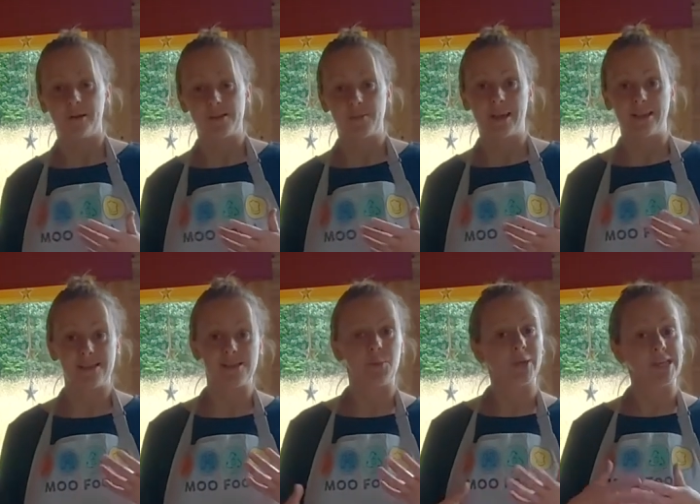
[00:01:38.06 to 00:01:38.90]

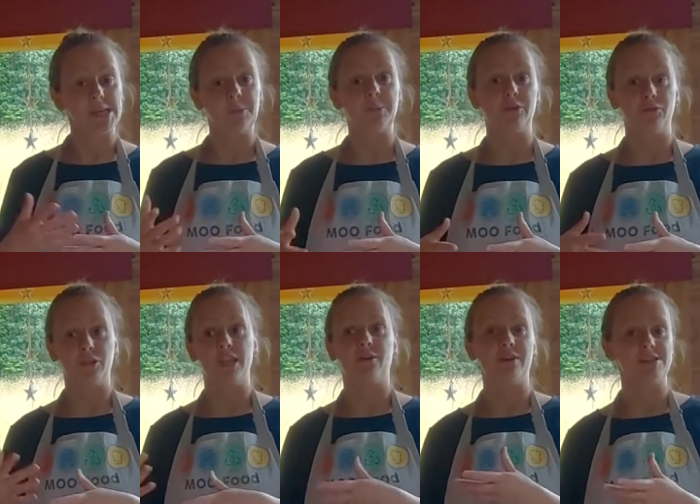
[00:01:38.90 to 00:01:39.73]
spice will end up being
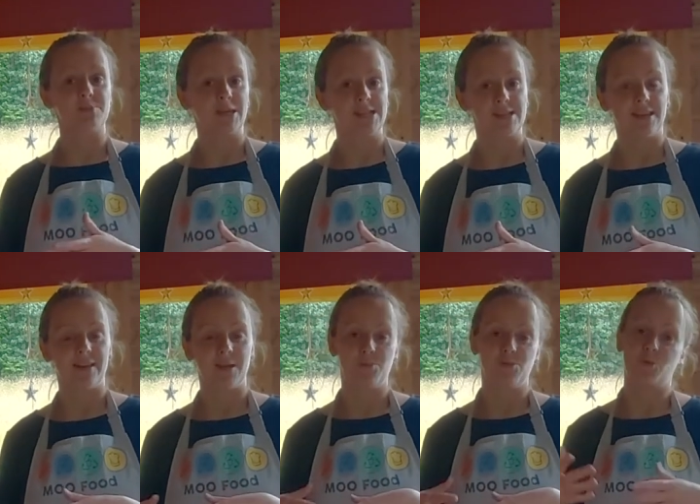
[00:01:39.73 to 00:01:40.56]
really quite spicy
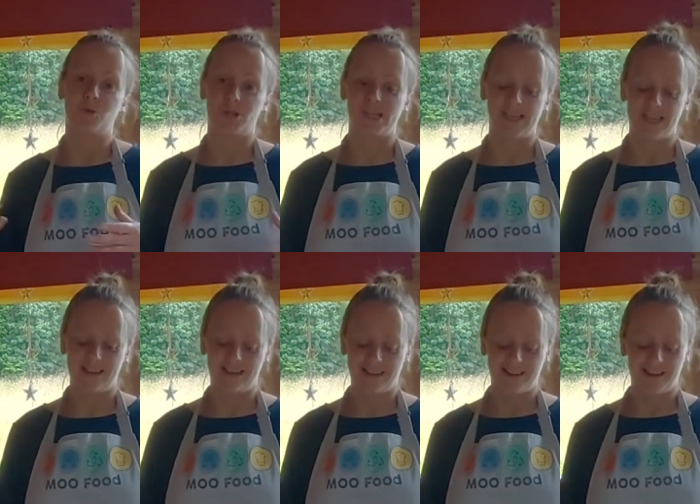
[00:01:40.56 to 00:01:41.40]
towards the
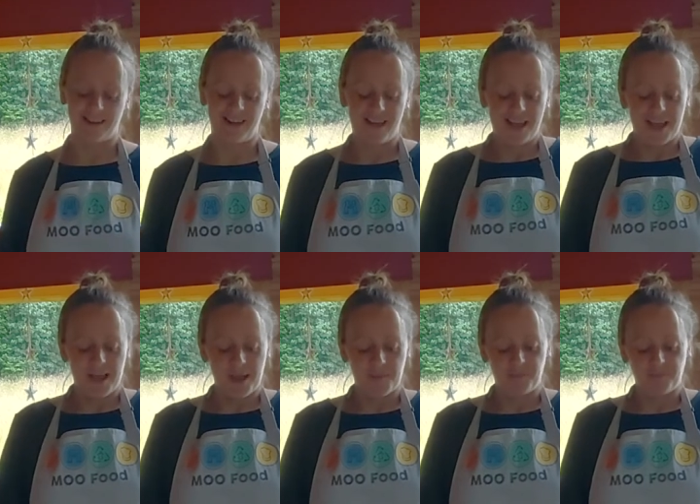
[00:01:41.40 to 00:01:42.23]
end there.
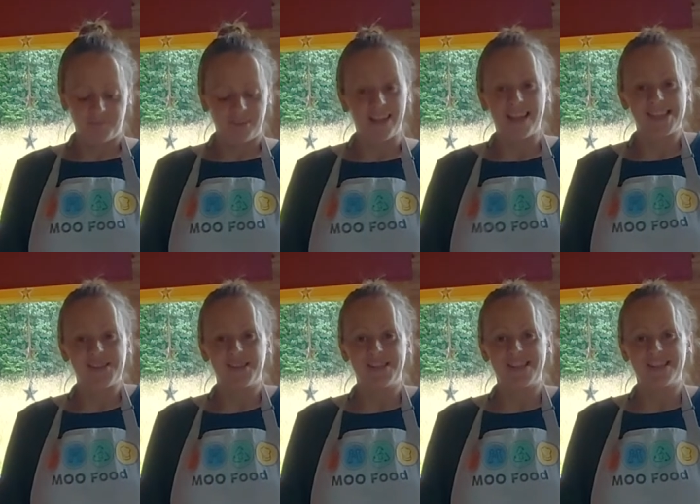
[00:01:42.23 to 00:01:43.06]
So
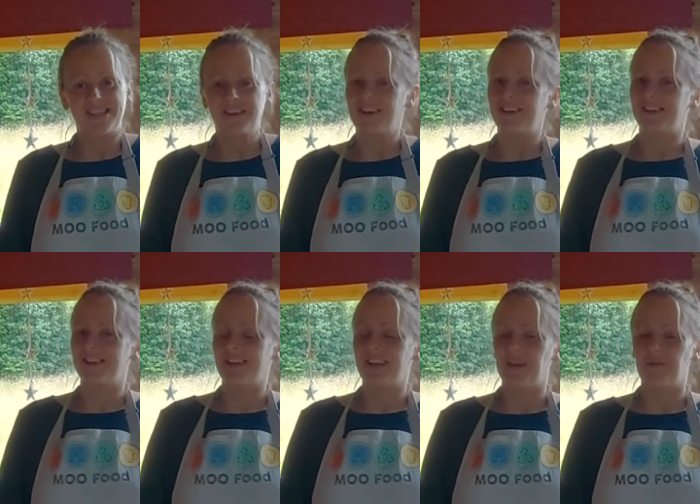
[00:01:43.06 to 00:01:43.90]
let's get started and
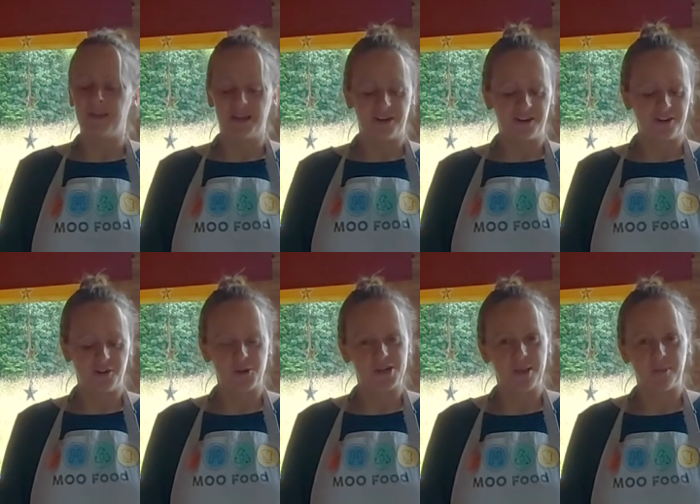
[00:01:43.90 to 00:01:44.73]
make our
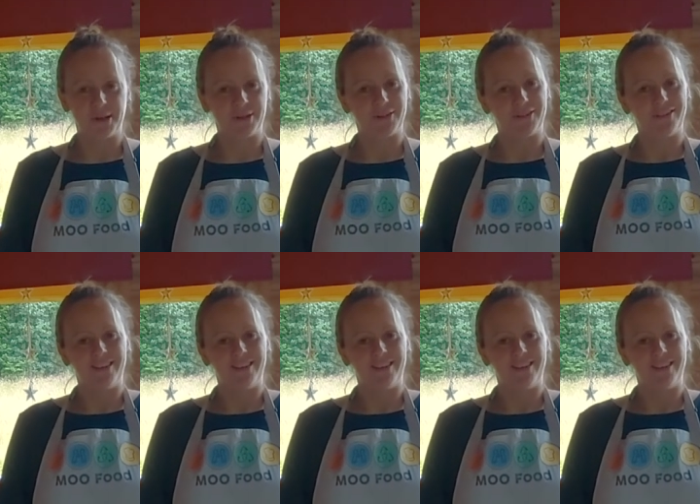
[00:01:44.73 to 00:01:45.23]
courgette pickle.